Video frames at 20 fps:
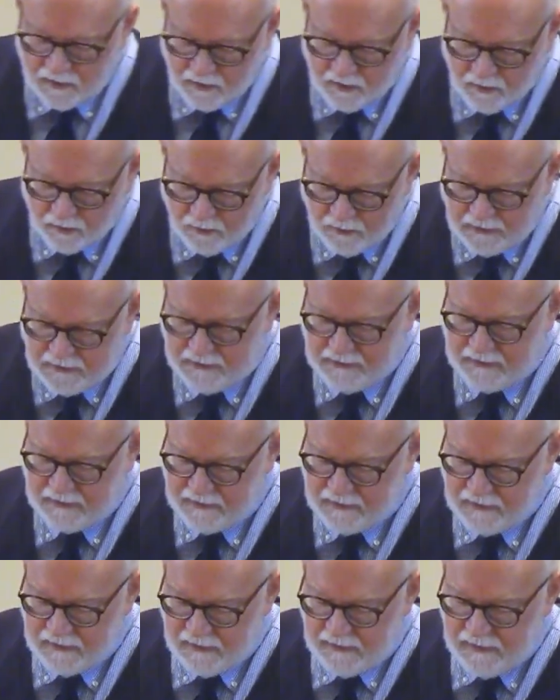
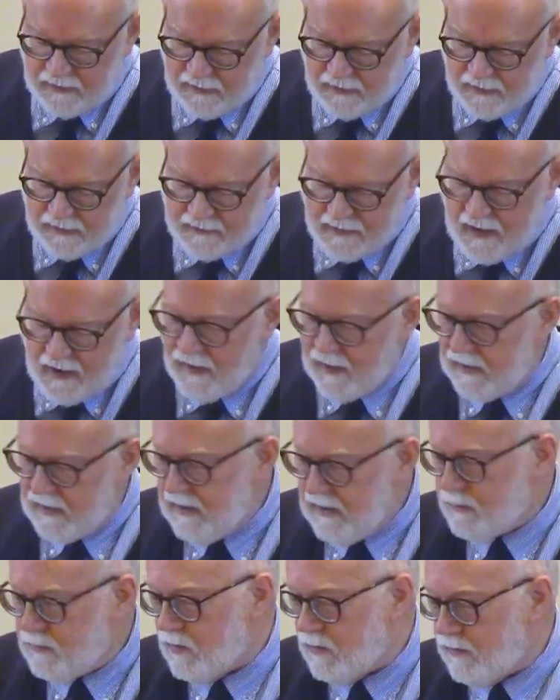greed. Now, our
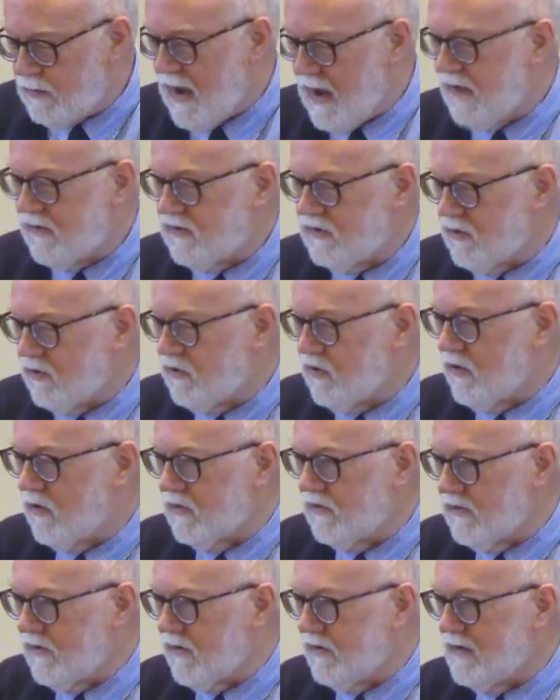Hebrew pastor
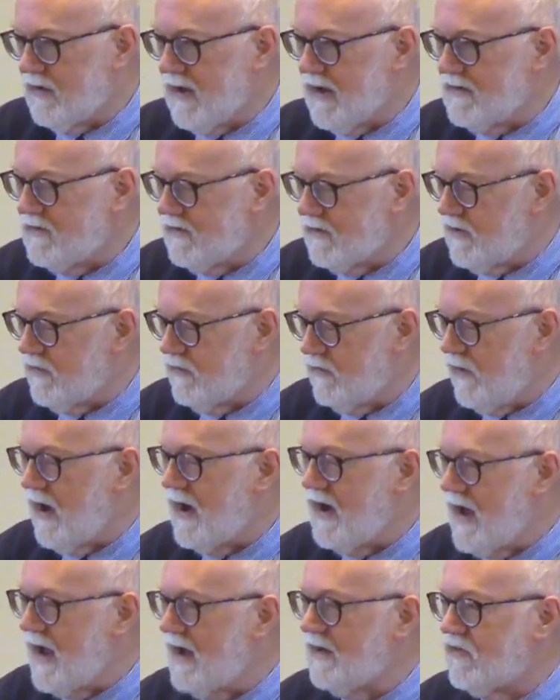turns our attention to
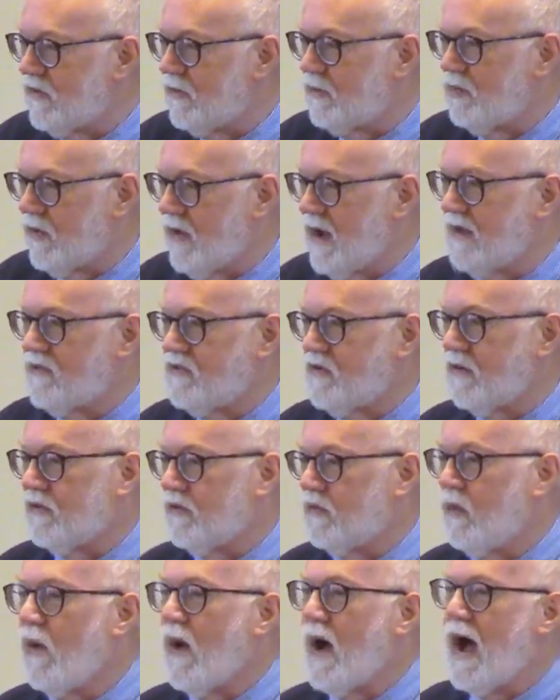financial
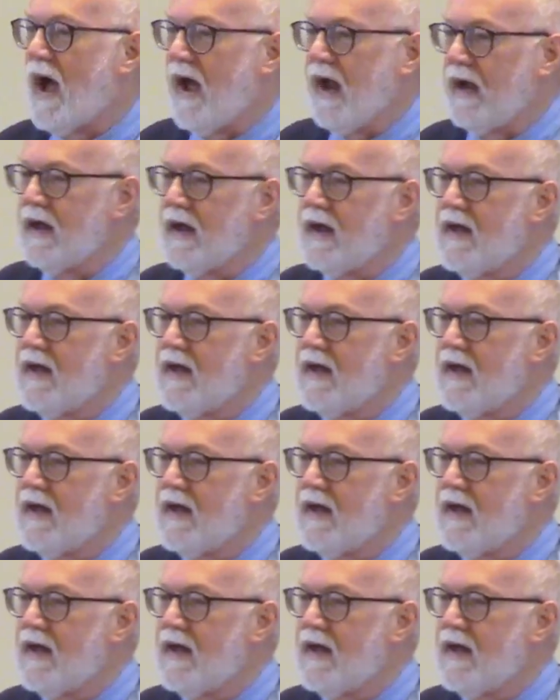pressures. Why?